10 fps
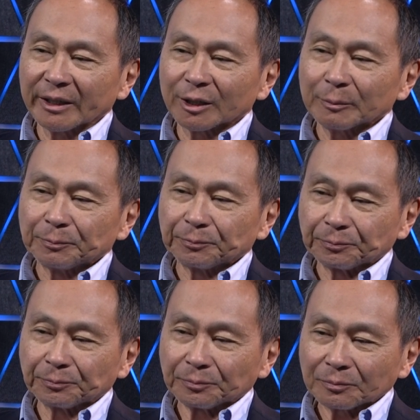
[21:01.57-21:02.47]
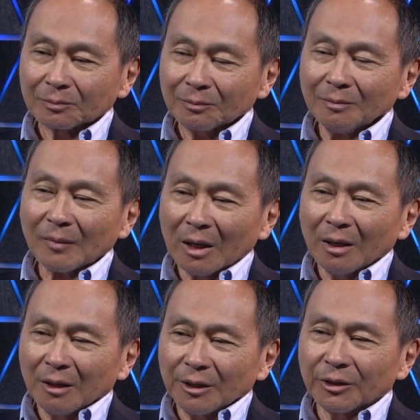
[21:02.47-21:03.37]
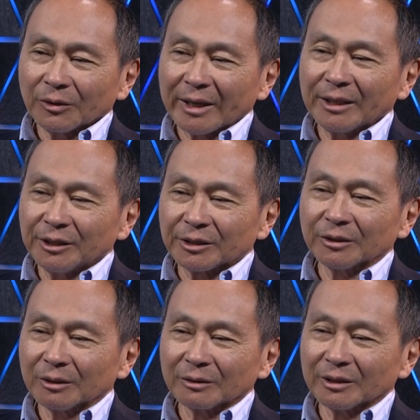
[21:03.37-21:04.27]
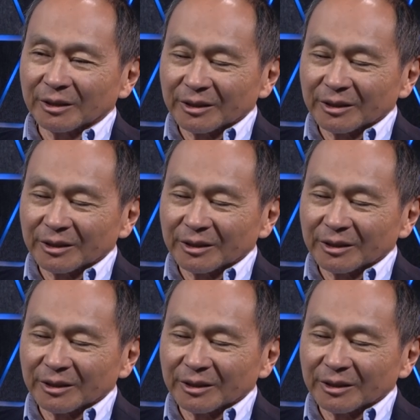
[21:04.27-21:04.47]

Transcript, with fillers: that you know, they need to, the,